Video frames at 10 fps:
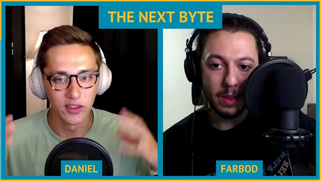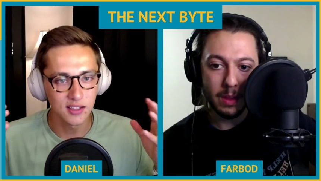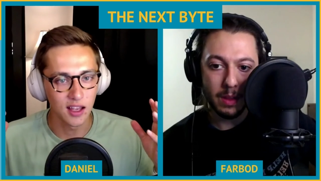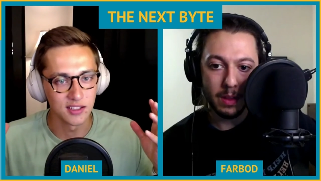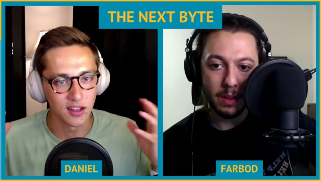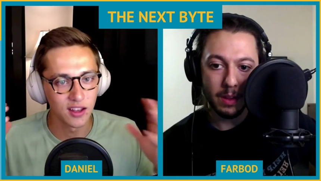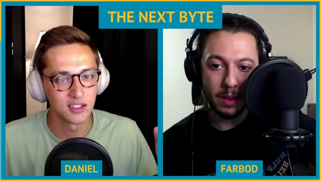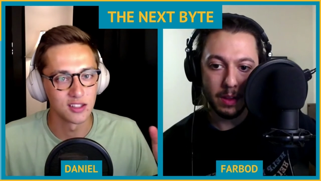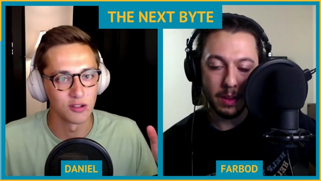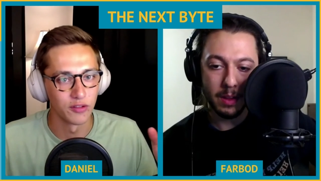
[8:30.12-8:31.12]
Speaker 1: this case, I think
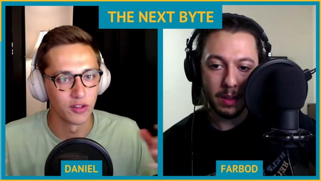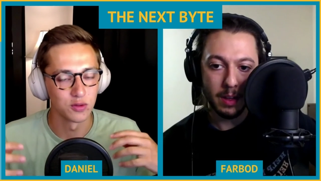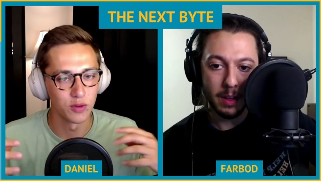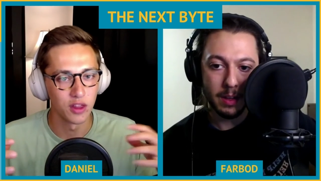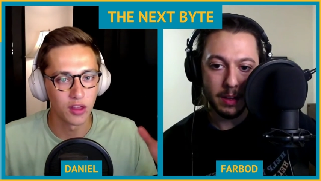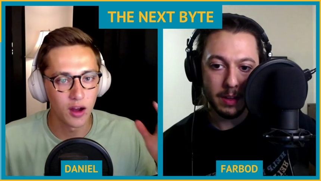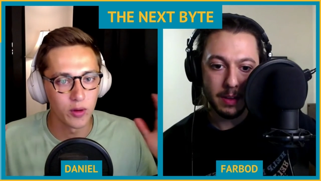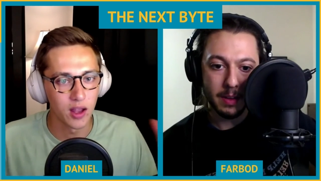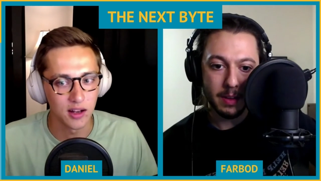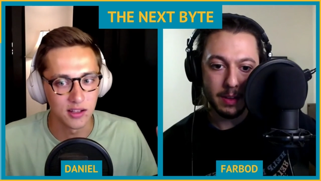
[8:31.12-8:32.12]
it's the reverse. We thought
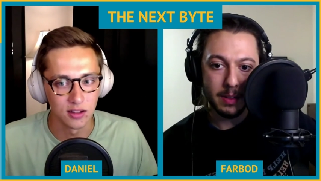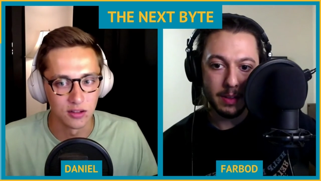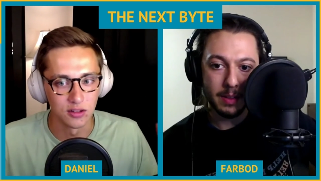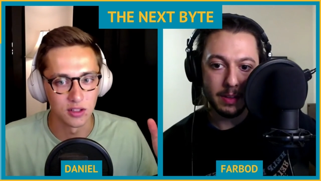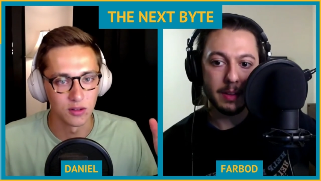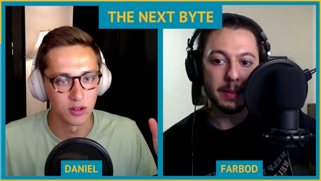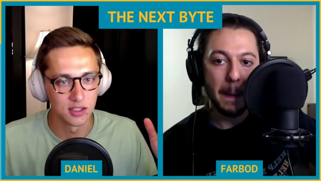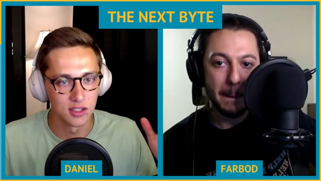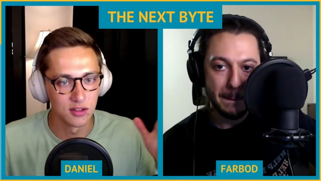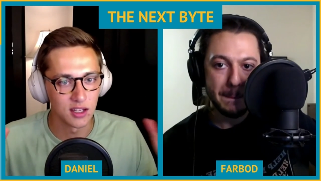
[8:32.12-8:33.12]
we had a solution, which
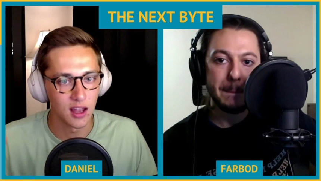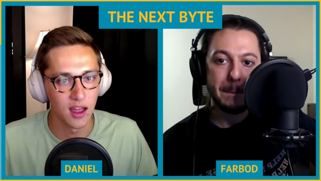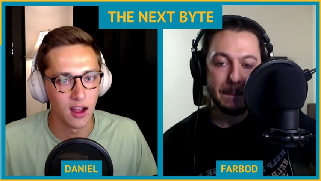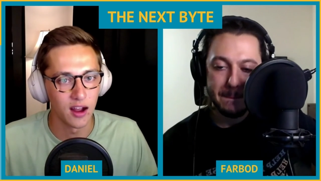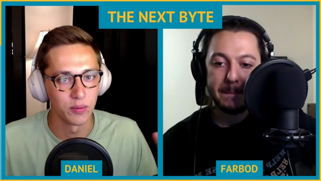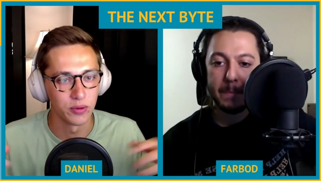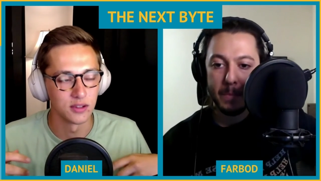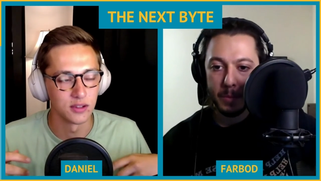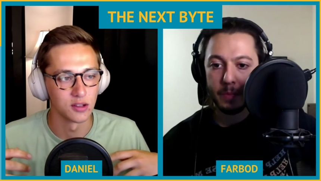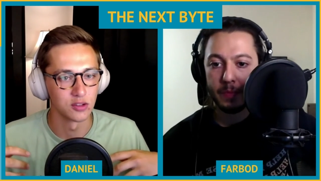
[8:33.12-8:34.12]
is using AI to
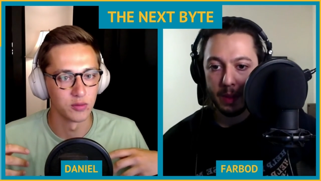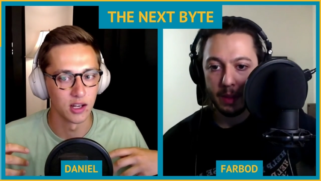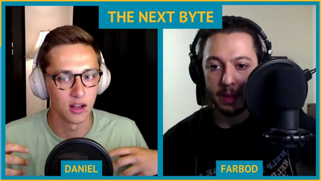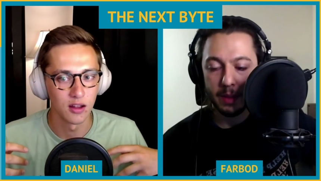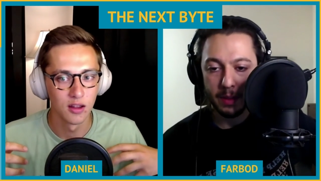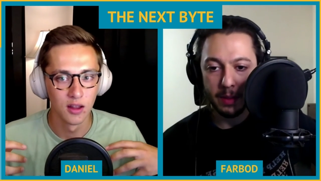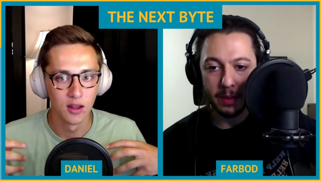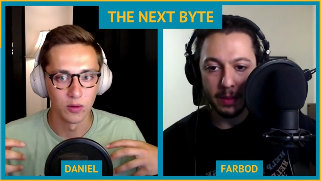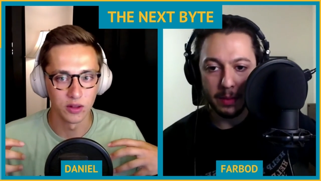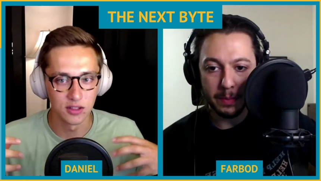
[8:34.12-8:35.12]
police social media.
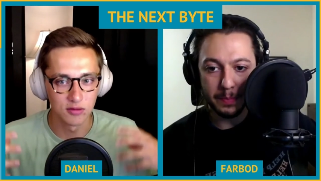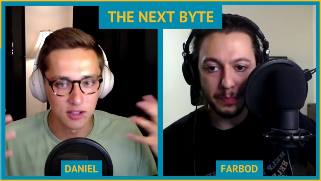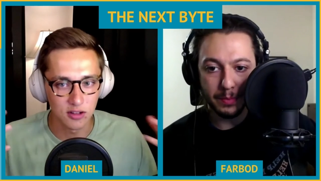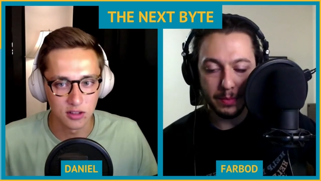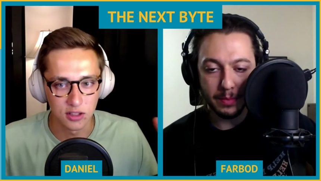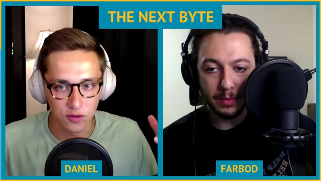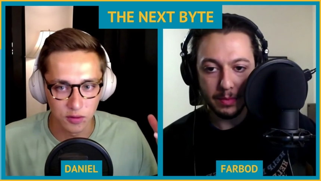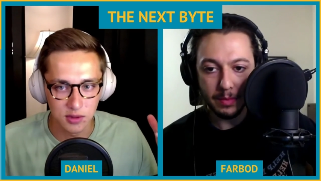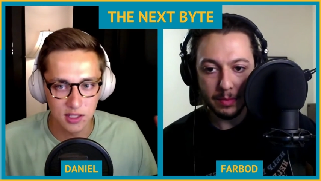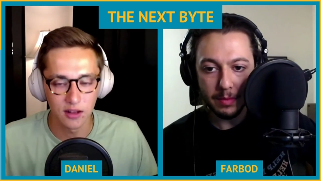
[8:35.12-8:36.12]
What these researchers
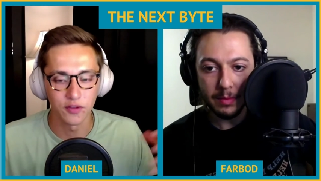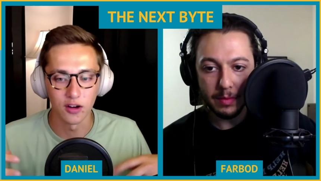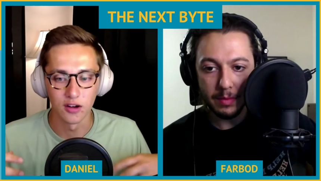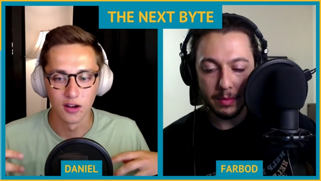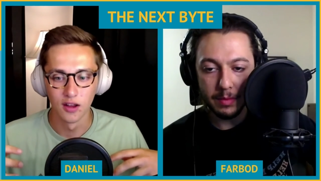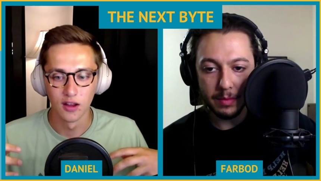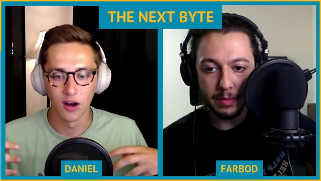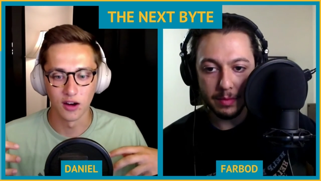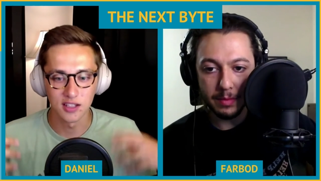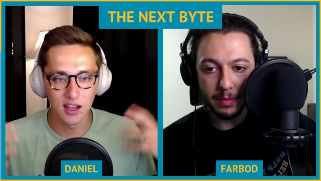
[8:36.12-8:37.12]
from Stanford
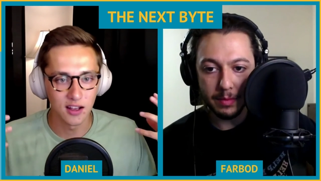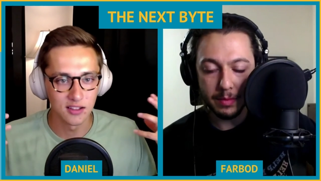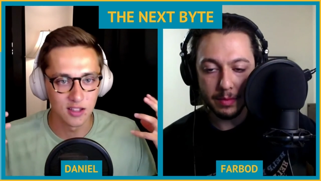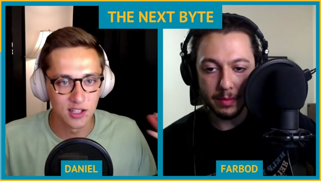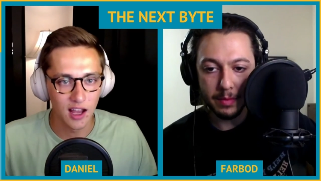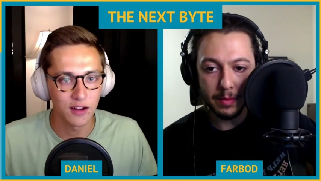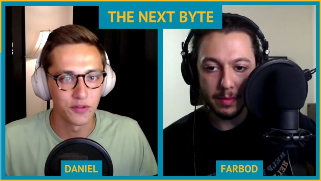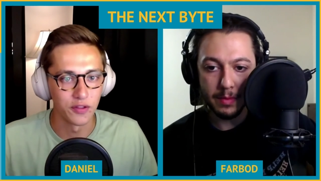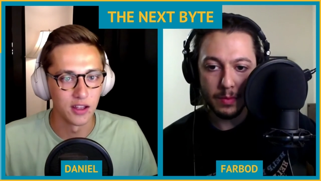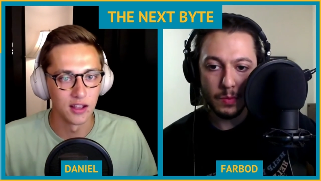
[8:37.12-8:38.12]
are saying so
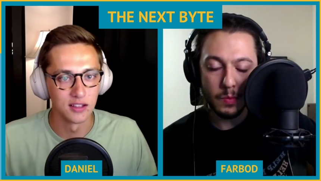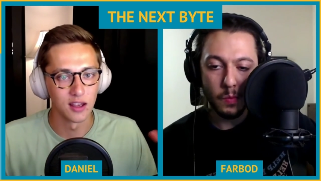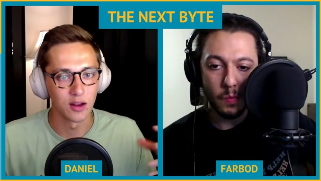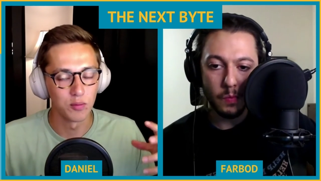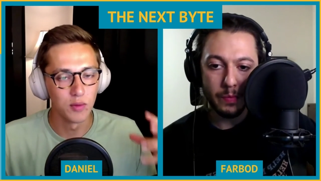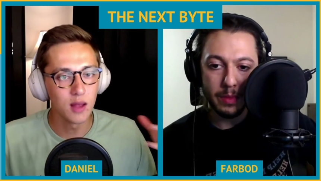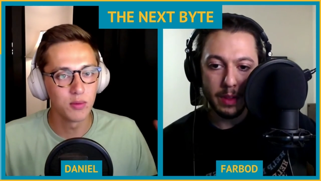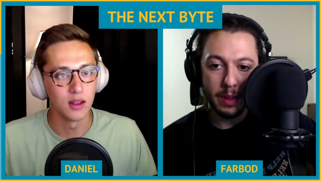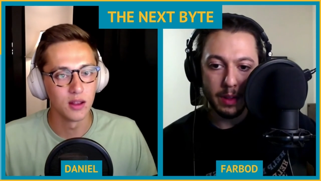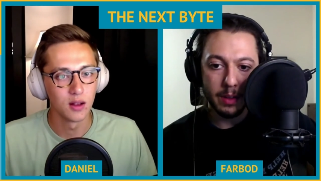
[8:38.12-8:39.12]
tactfully is like,
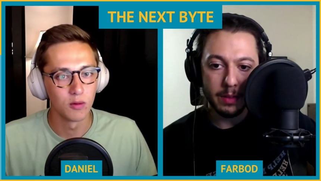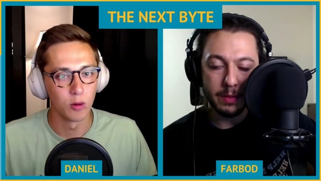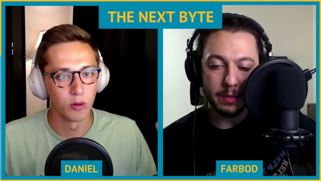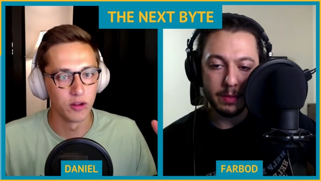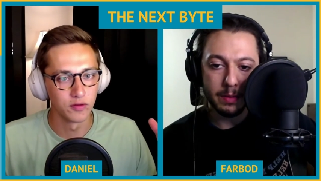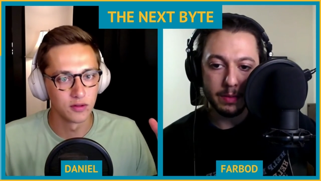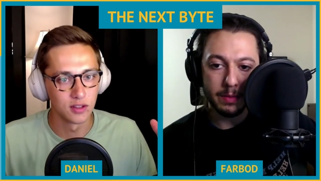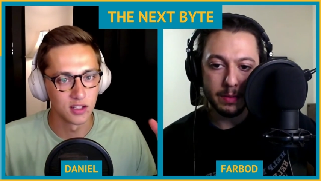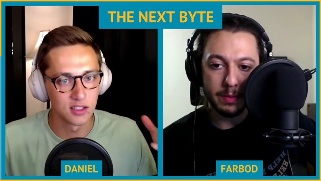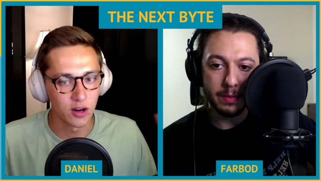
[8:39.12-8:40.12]
maybe what we've
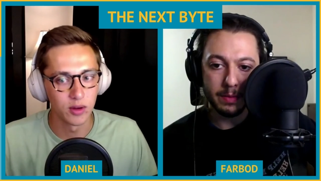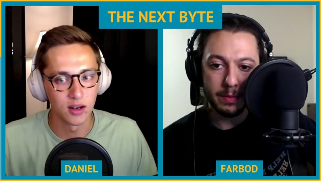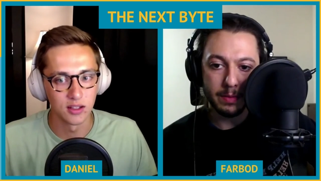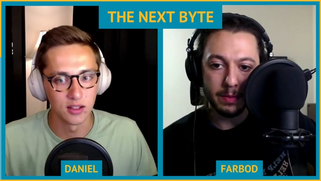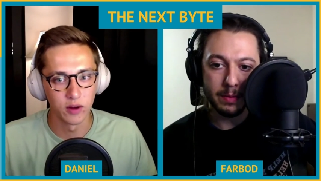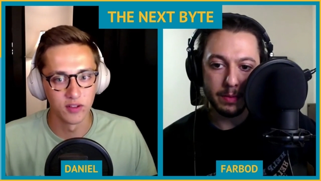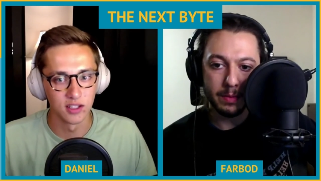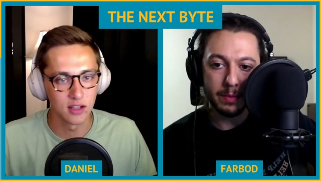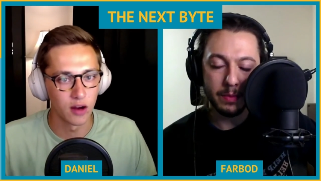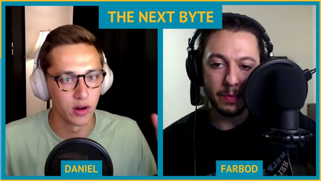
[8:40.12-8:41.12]
determined is we've
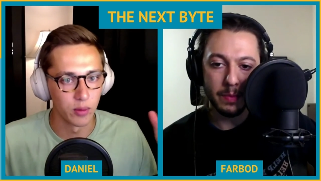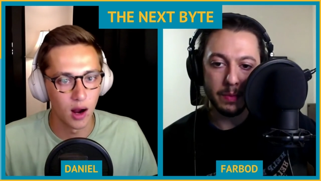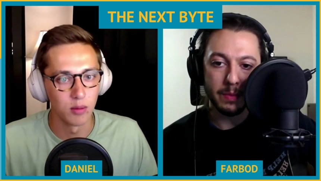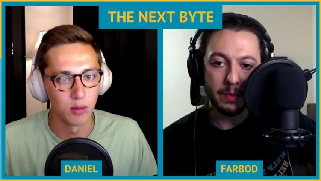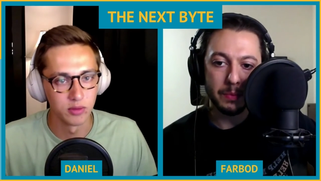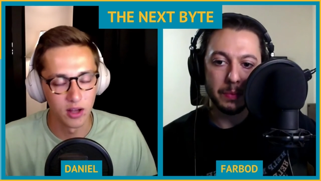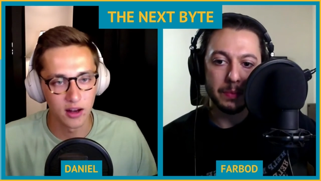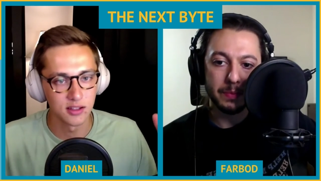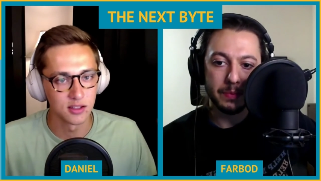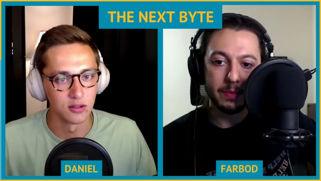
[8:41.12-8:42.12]
discovered a problem,
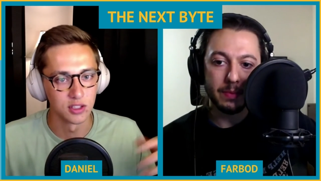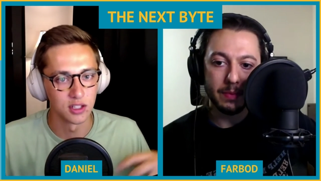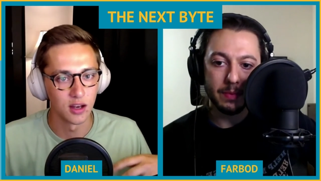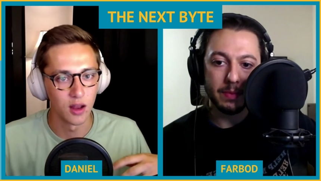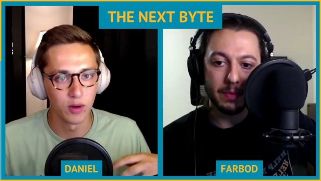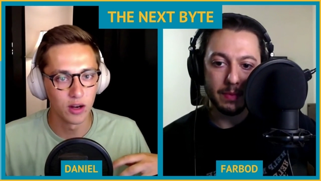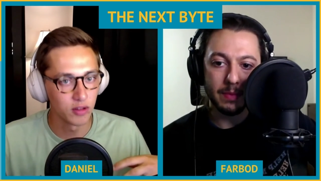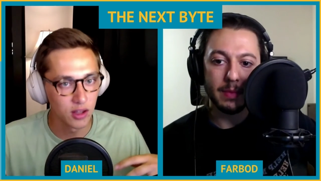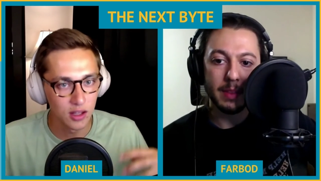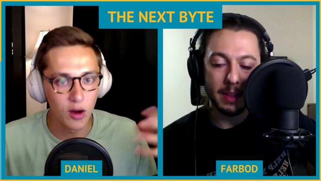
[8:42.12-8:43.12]
not a solution. And we don't
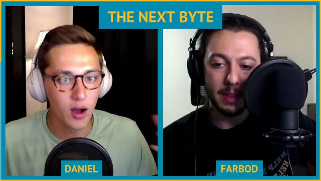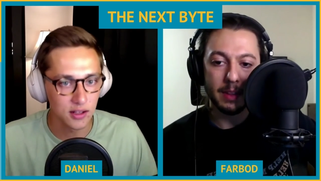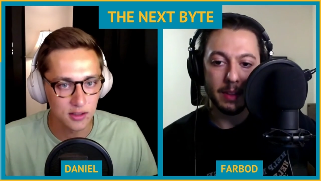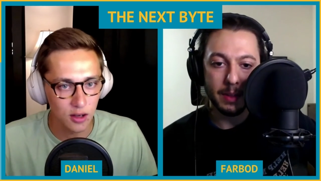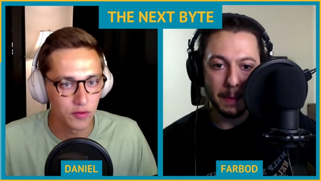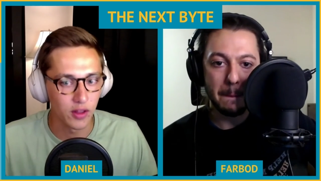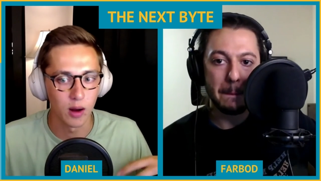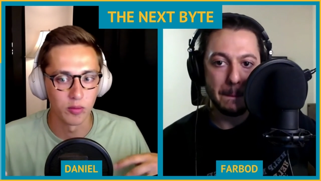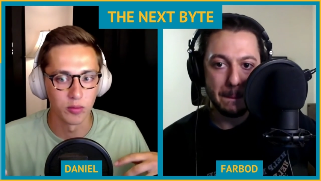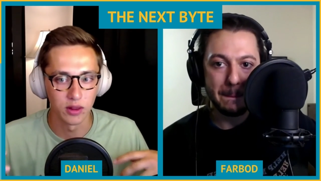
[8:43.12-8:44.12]
really know how to solve that
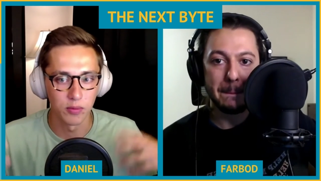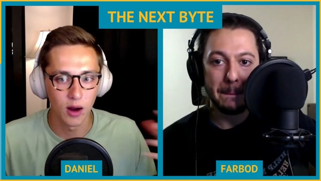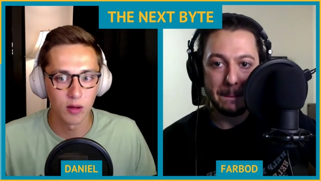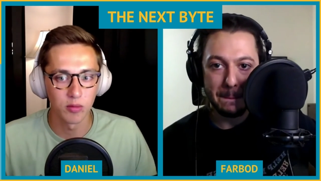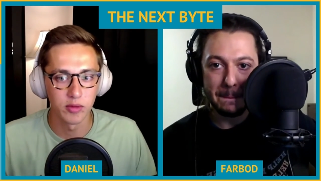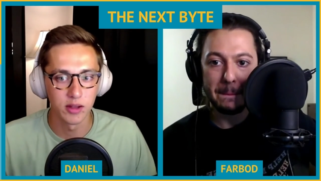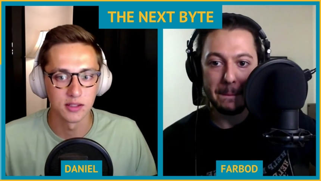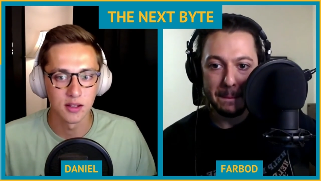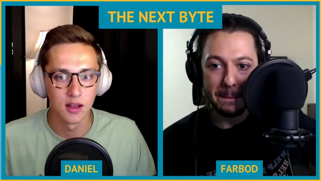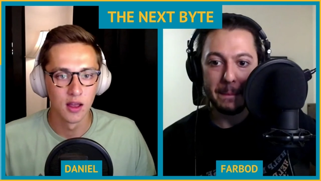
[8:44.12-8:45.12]
problem. But the problem is